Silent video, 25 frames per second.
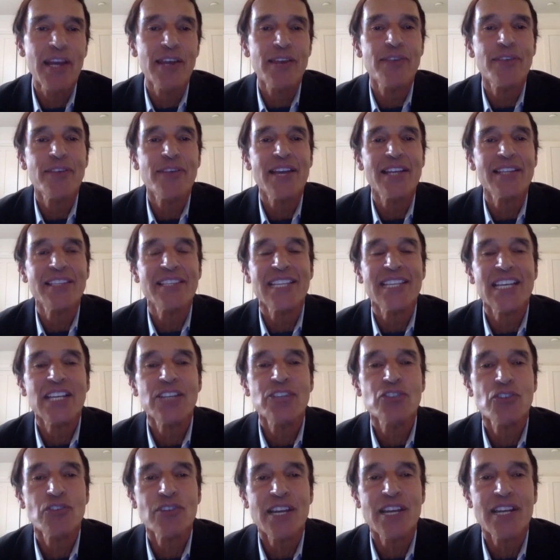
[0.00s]
that the
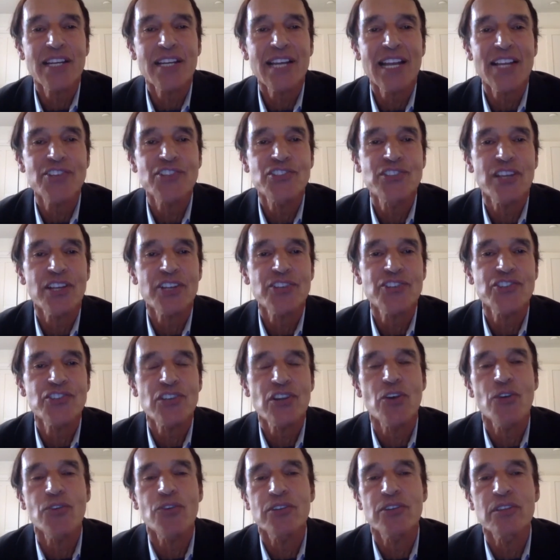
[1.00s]
internet has done
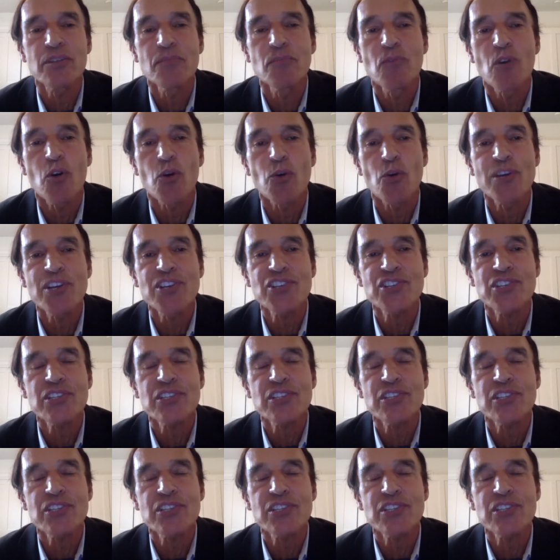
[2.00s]
so in the more recent